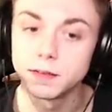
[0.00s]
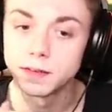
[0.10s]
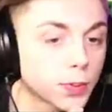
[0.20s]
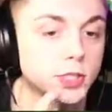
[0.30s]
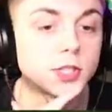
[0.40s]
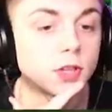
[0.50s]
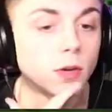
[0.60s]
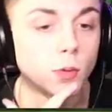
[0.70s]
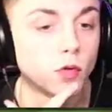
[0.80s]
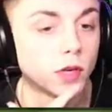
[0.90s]
I'm pretty sure
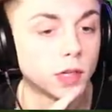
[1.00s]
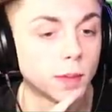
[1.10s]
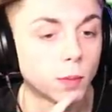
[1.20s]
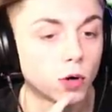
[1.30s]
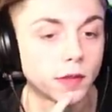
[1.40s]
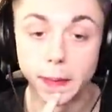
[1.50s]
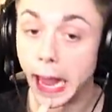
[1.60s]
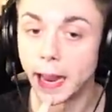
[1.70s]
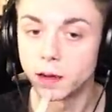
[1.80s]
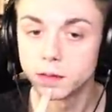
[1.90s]
they're moving a little bit more than
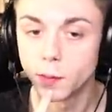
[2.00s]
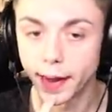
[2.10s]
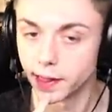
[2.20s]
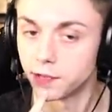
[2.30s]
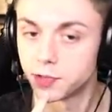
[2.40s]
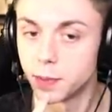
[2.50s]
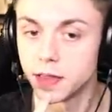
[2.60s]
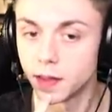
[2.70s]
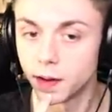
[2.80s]
that when I left them in